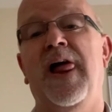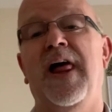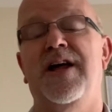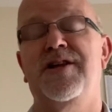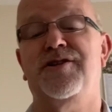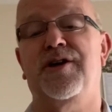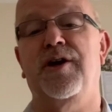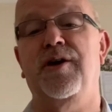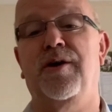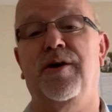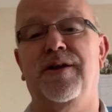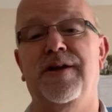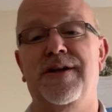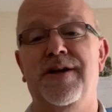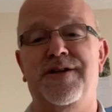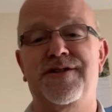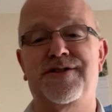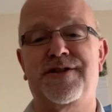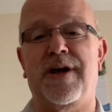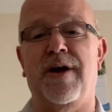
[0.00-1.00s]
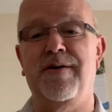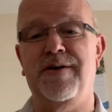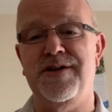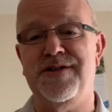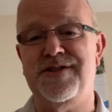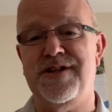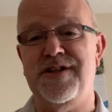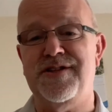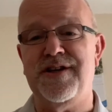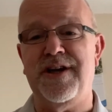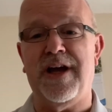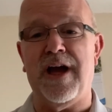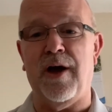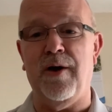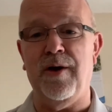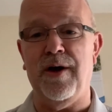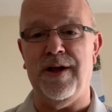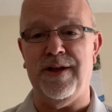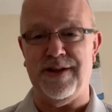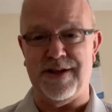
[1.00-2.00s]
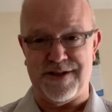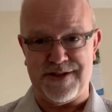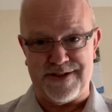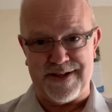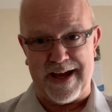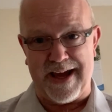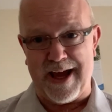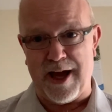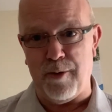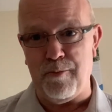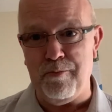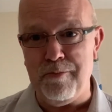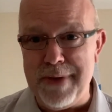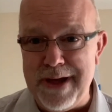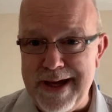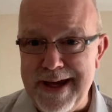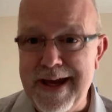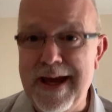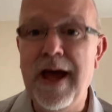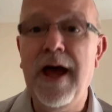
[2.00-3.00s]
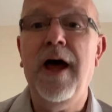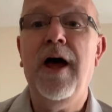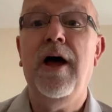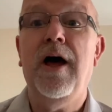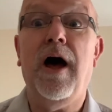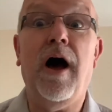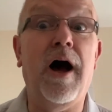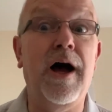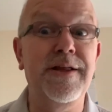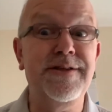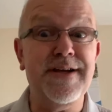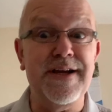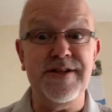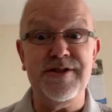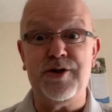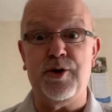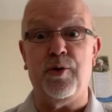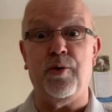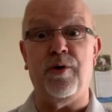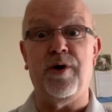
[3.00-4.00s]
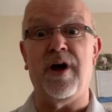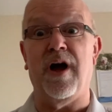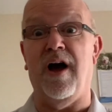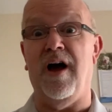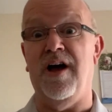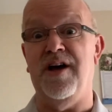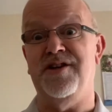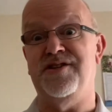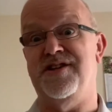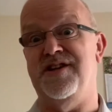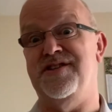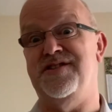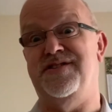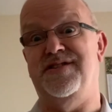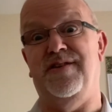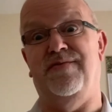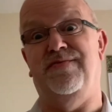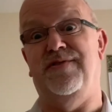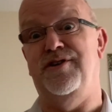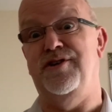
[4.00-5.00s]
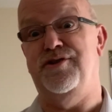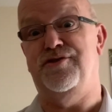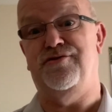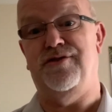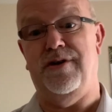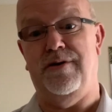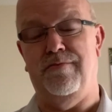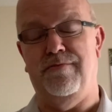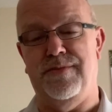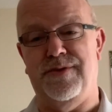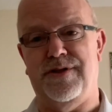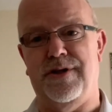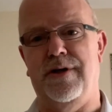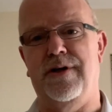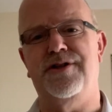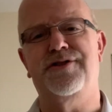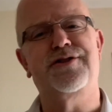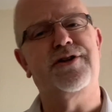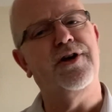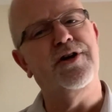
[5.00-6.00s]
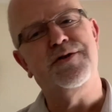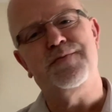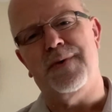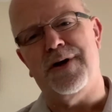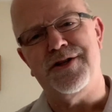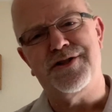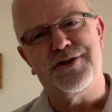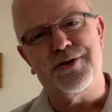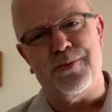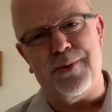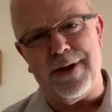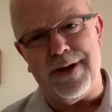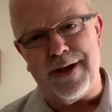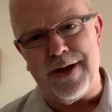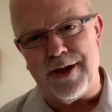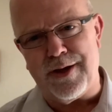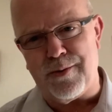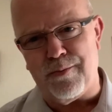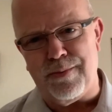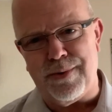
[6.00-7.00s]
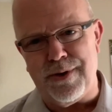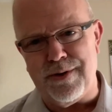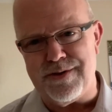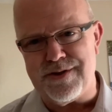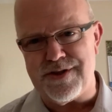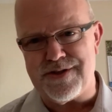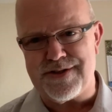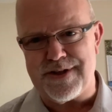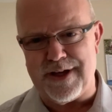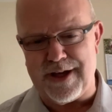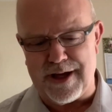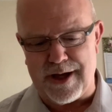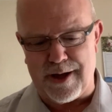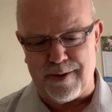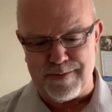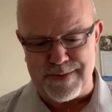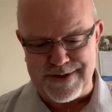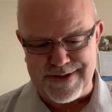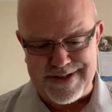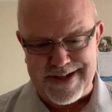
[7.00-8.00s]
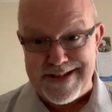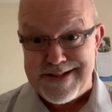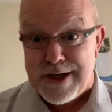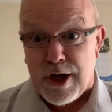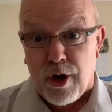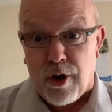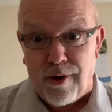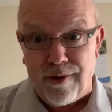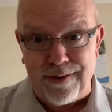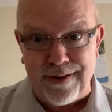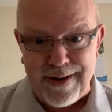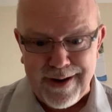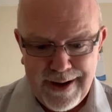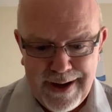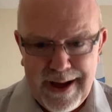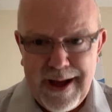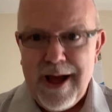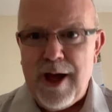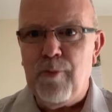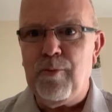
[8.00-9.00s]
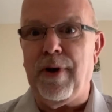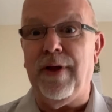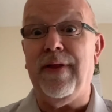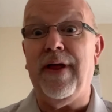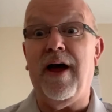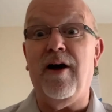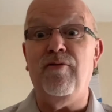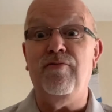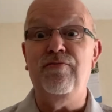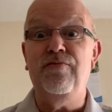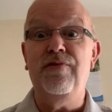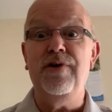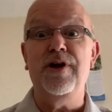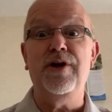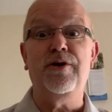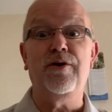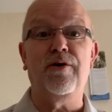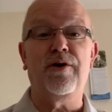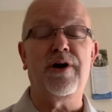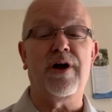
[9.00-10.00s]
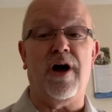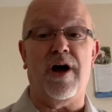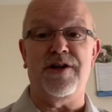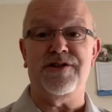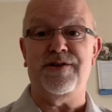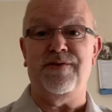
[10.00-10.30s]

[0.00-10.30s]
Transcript: So you've got the Skoda Citigo and the Seat Me. Identical cars, just different trims, and excuse my squeaky computer seat I'm sitting on, but they are really good cars.